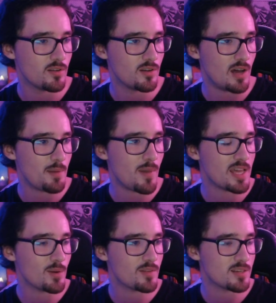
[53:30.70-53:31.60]
I met
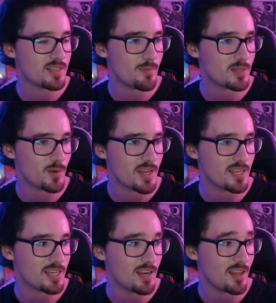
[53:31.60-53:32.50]
you at the December
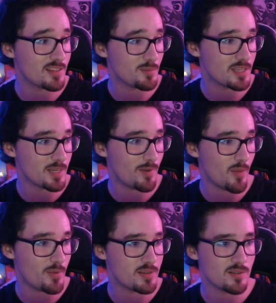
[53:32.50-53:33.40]
2018 London meetup. I'm
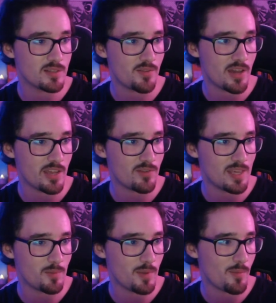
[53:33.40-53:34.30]
the person who said thank you for
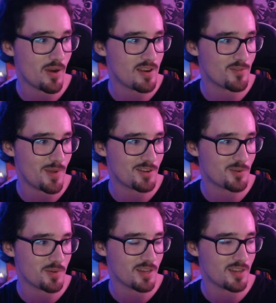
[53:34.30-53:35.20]
keeping my brain from
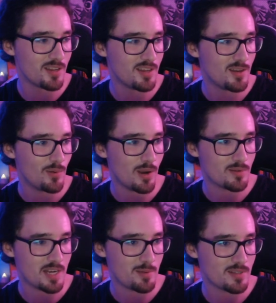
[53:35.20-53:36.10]
atrophying while I
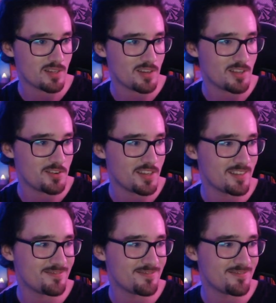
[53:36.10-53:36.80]
was unable to go to uni.